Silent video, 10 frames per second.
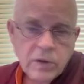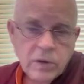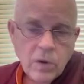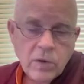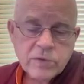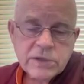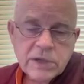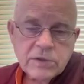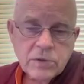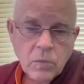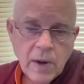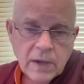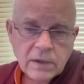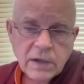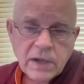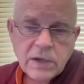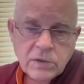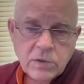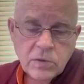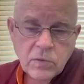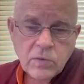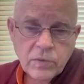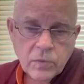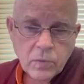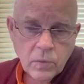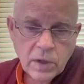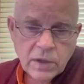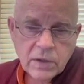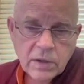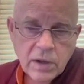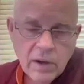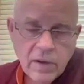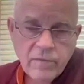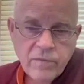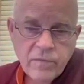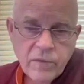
goes directly to the root of